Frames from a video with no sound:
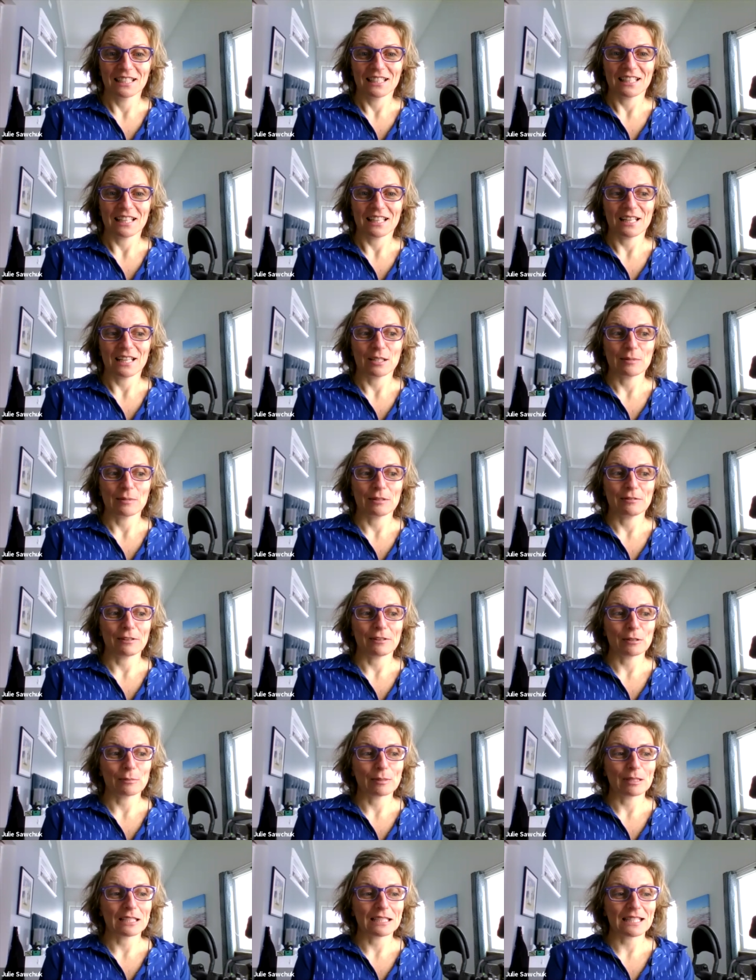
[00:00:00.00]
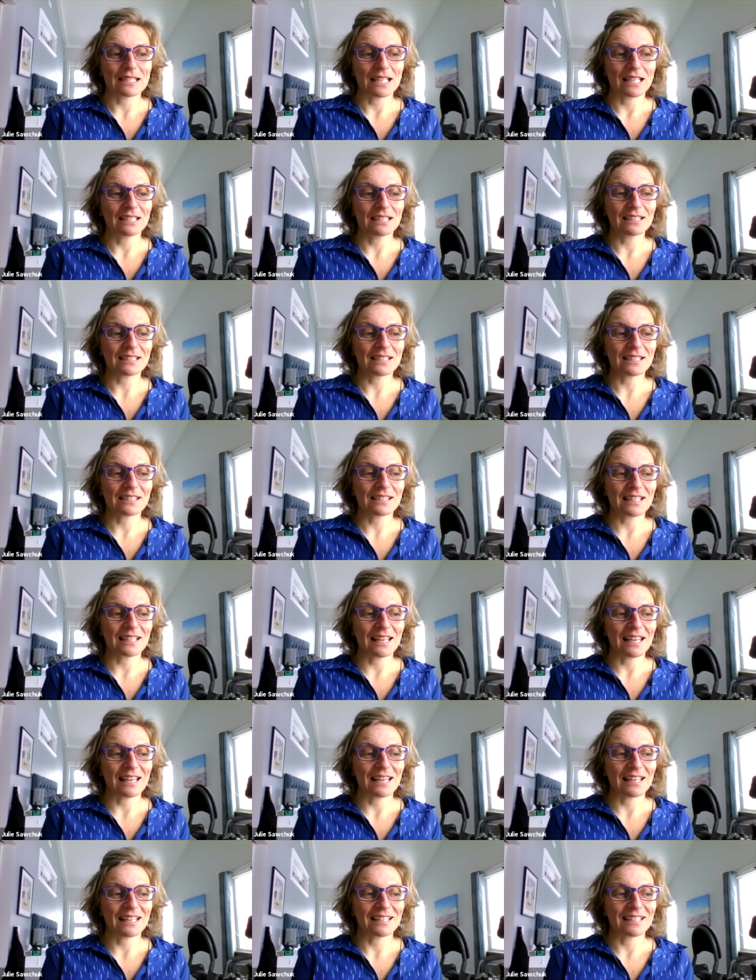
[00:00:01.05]
um, environmental science
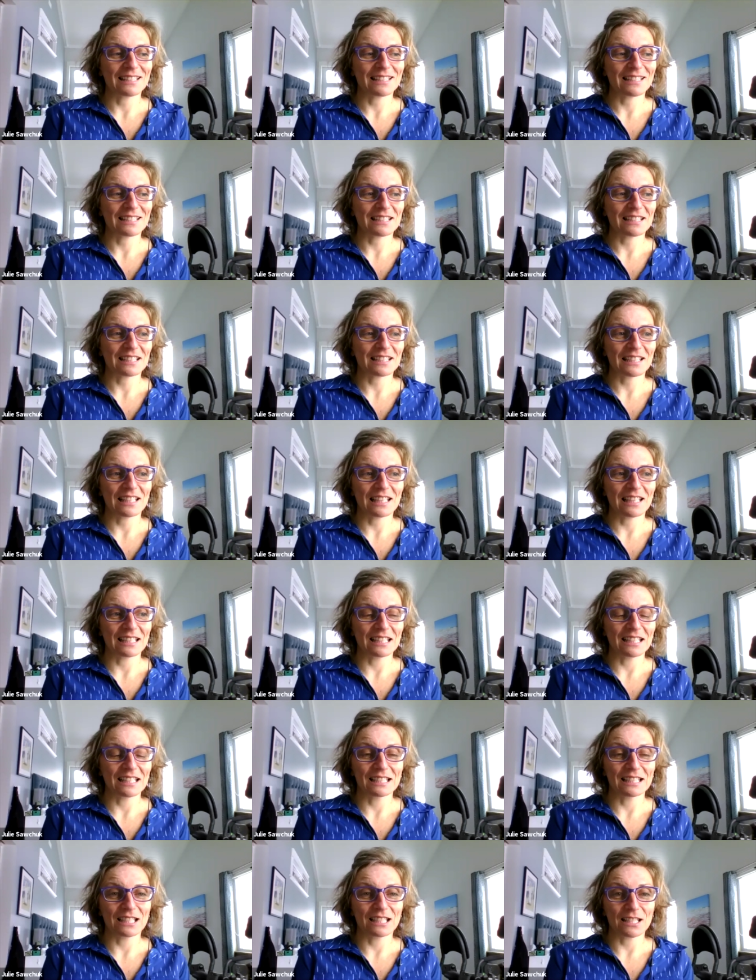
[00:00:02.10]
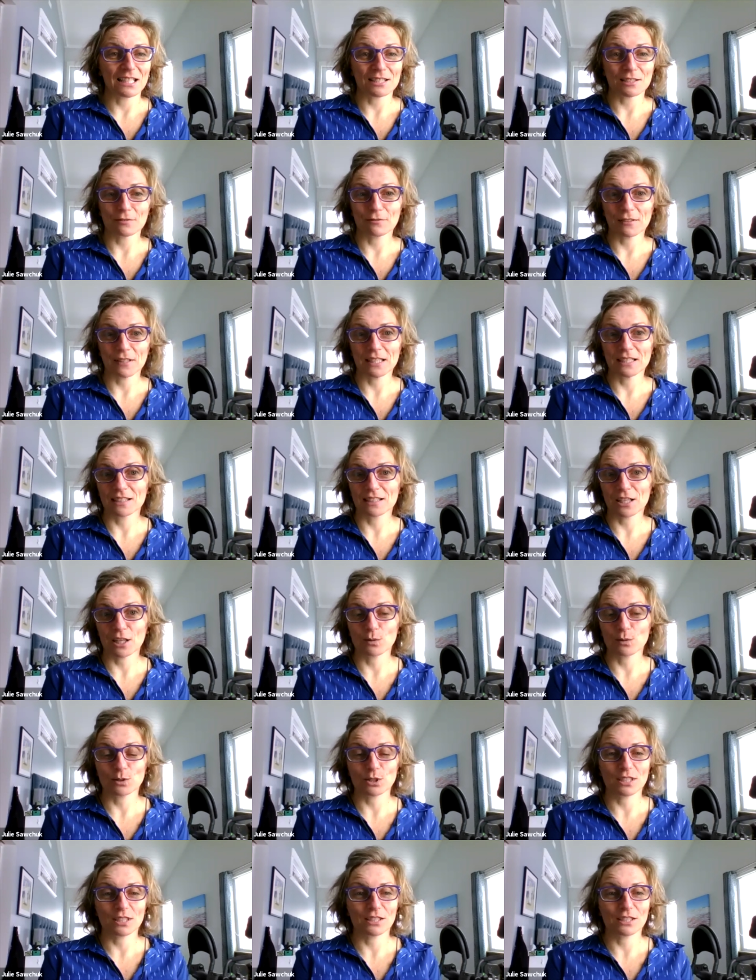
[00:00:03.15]
and had lots of fun
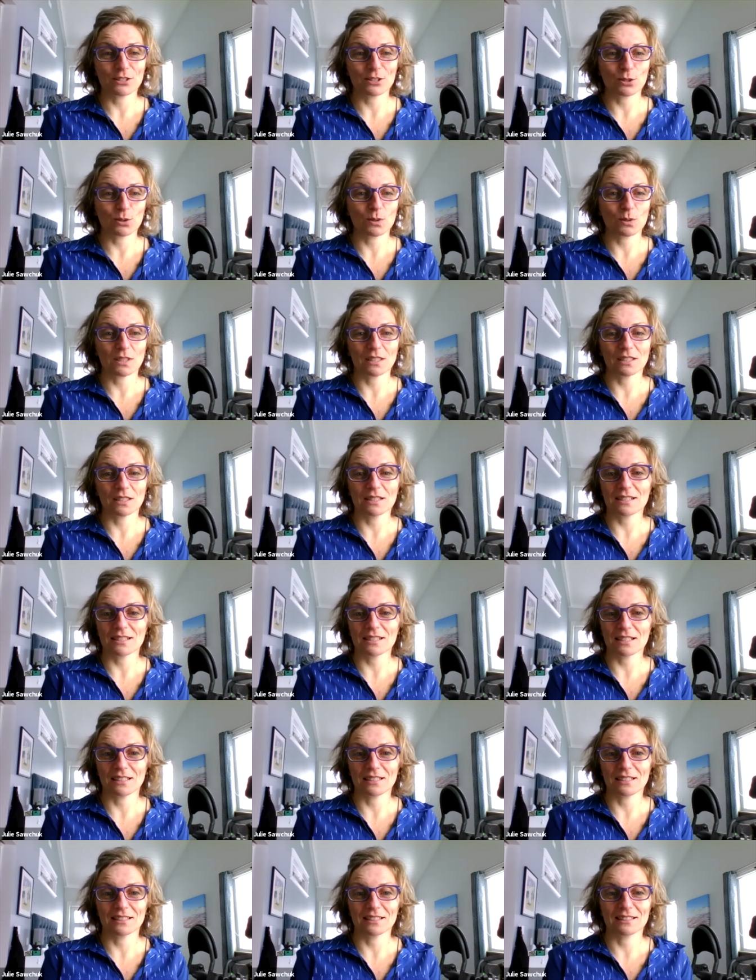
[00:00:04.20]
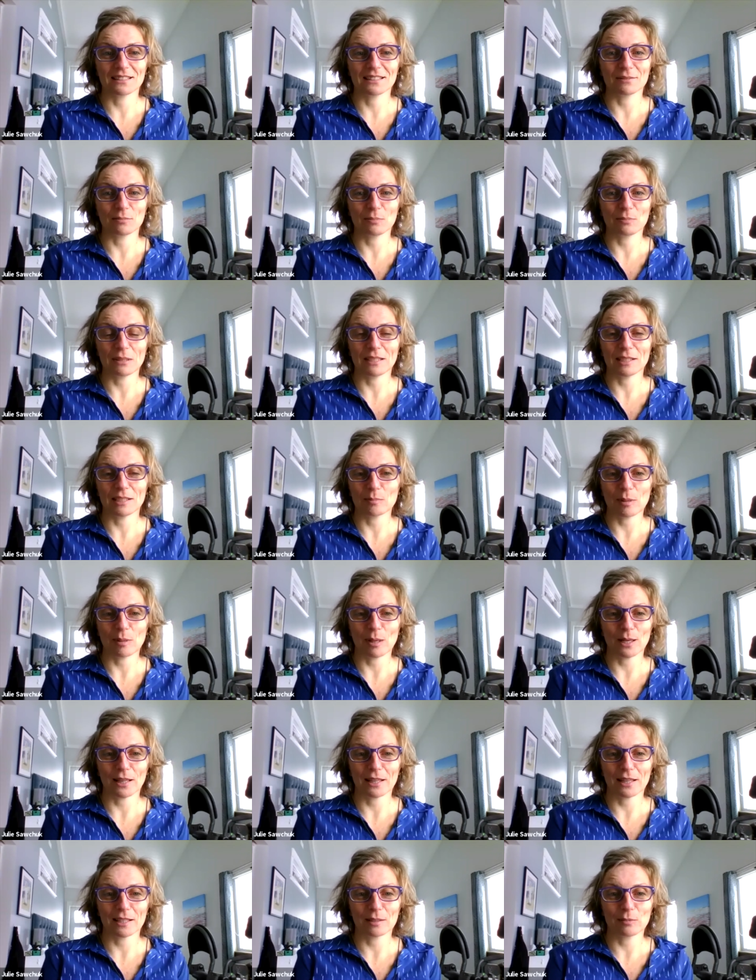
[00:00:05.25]
coaching students and being a part
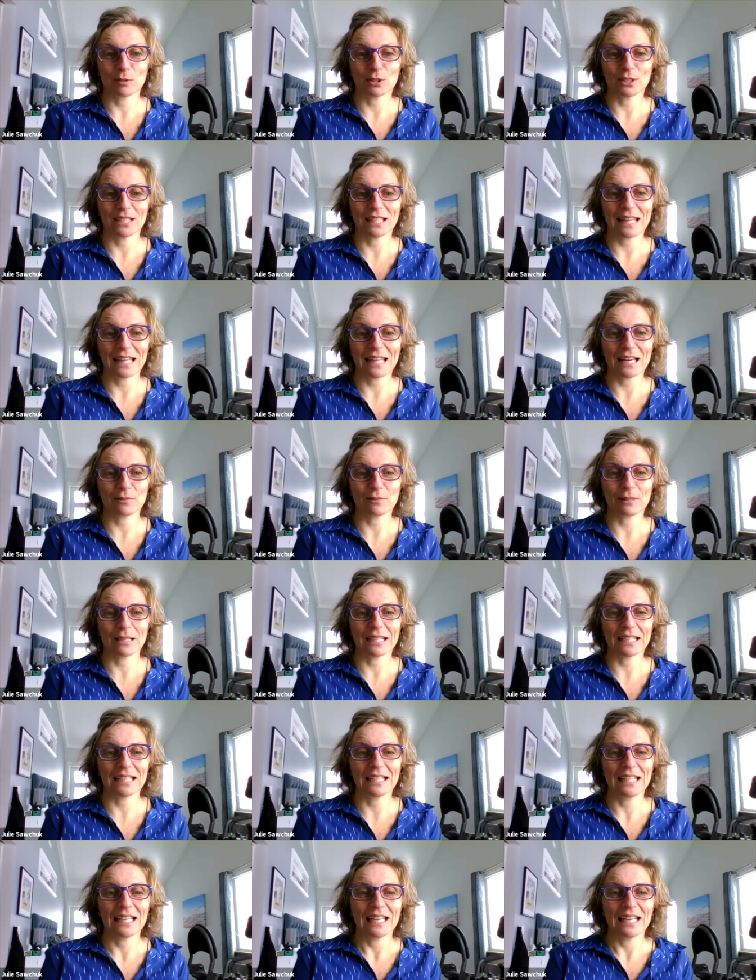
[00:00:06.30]
of the community that way.